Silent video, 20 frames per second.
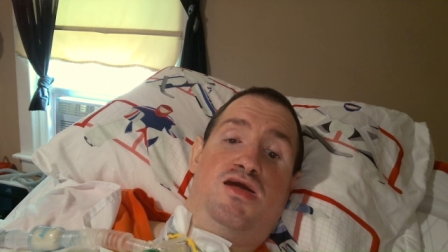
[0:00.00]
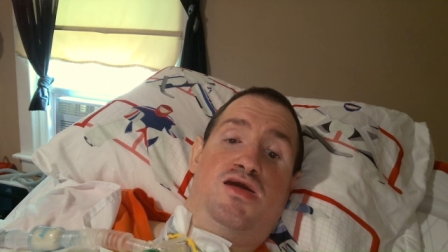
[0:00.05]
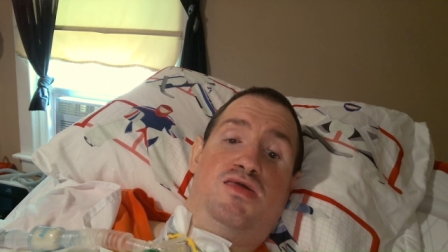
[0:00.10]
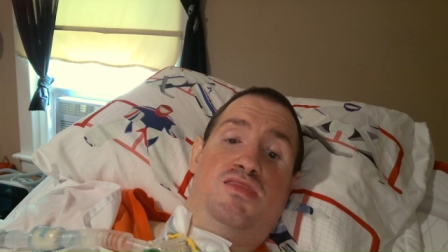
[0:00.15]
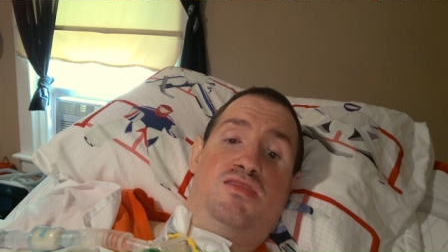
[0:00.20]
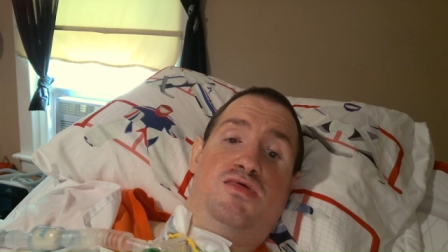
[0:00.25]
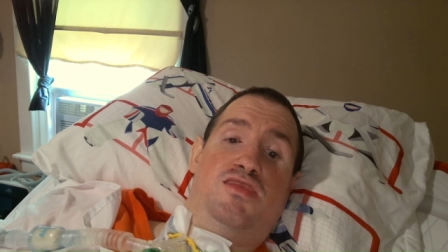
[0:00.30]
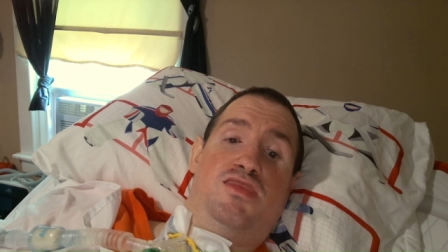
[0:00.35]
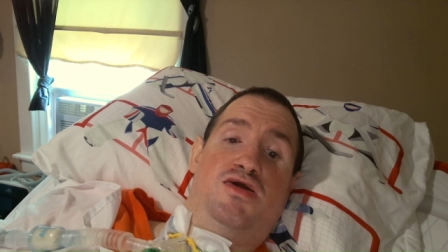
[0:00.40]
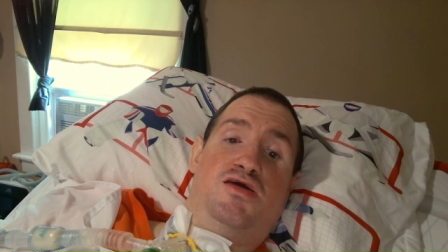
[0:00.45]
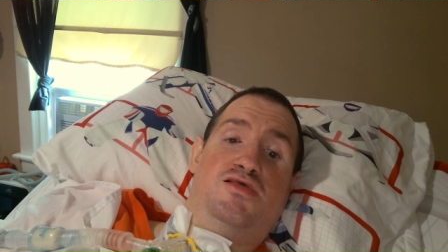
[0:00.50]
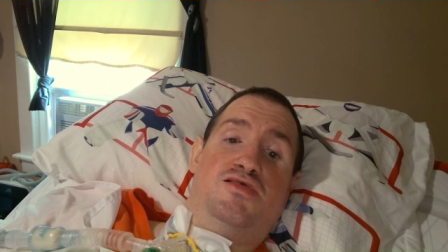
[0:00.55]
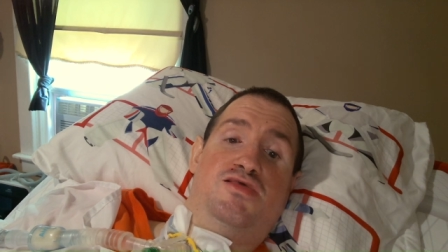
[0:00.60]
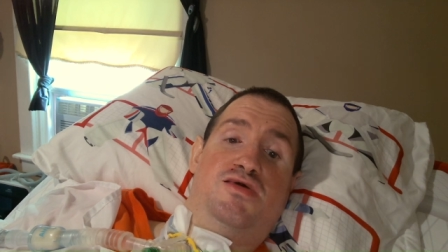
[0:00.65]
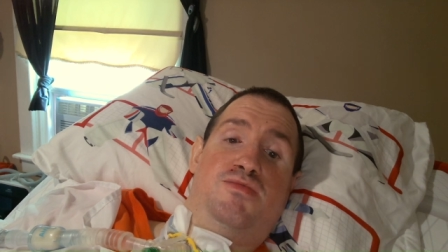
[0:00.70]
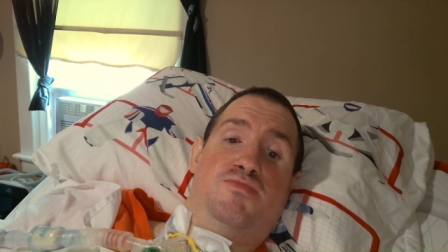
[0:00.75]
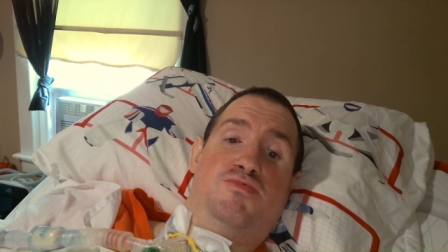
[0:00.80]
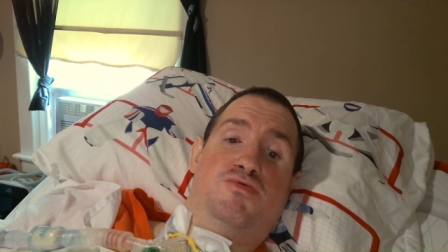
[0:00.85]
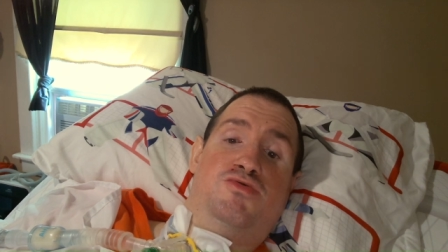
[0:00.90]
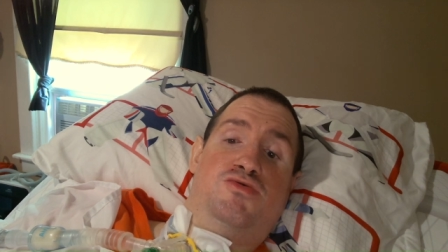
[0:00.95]
and the next
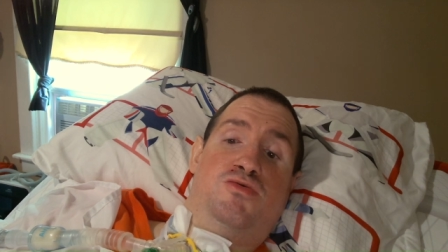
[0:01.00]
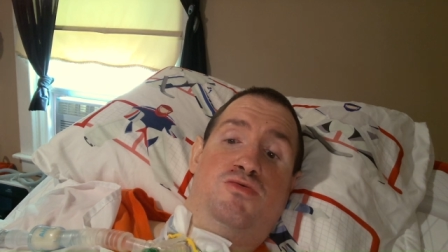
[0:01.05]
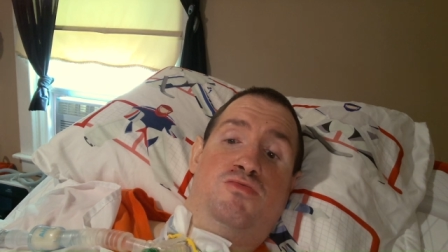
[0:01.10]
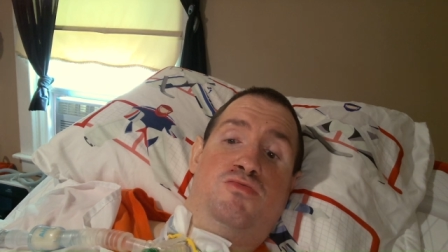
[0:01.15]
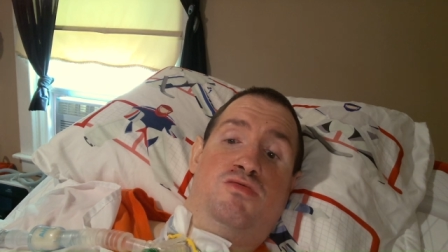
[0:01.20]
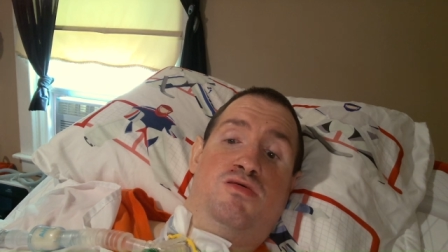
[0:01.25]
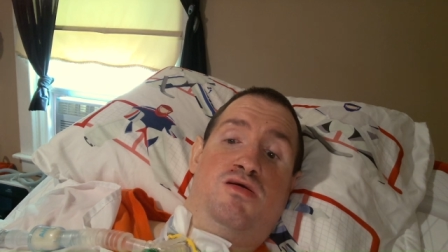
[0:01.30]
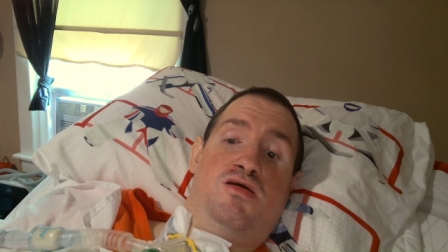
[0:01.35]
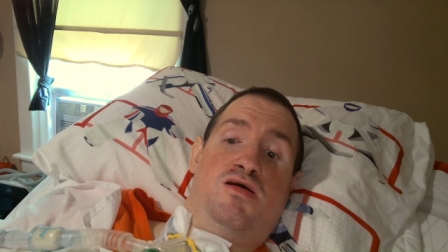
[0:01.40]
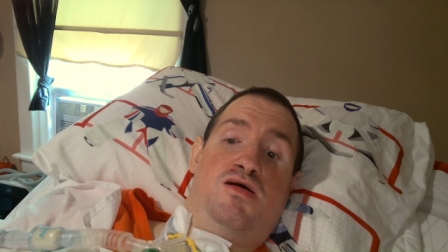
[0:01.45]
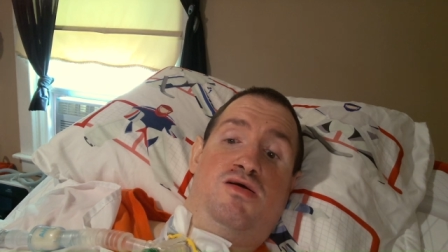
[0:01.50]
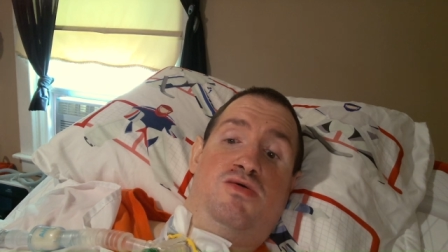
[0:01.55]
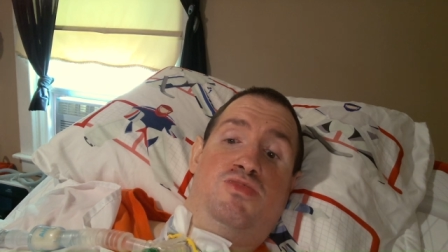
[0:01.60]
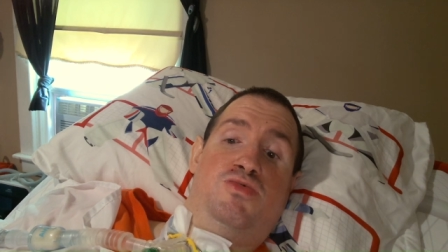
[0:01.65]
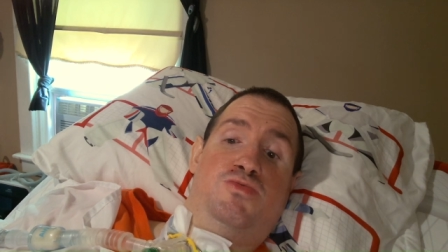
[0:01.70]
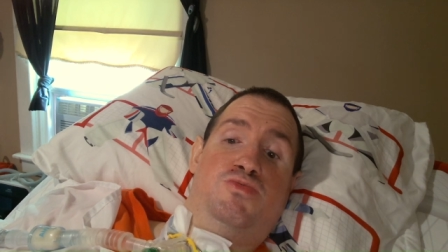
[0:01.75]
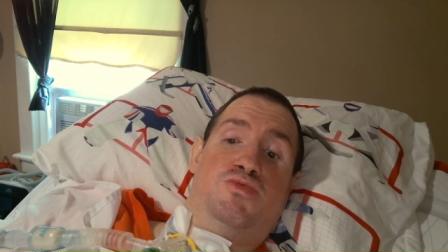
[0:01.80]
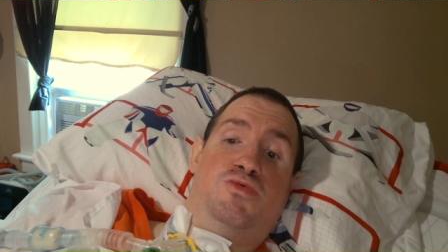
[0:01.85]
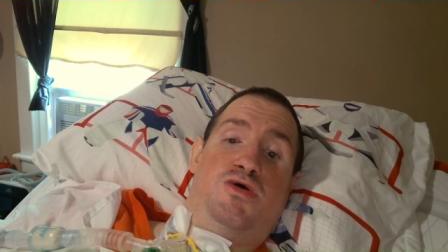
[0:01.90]
episode of the